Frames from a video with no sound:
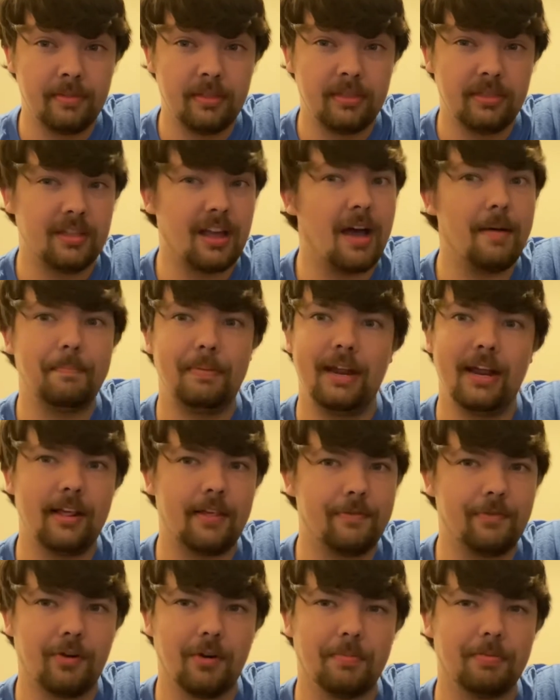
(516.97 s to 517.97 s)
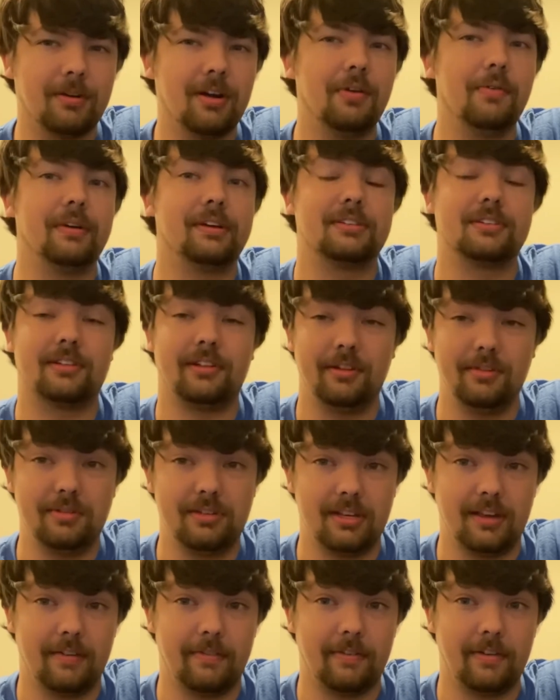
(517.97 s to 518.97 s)
Not PS4 Pro
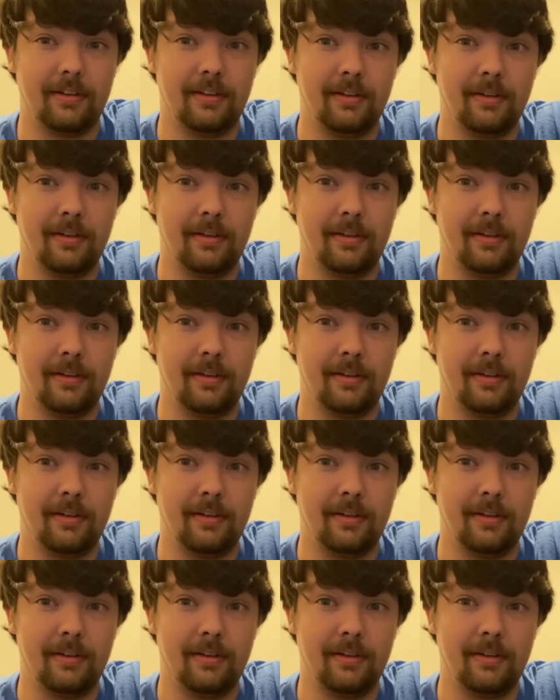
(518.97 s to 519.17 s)
exclusive.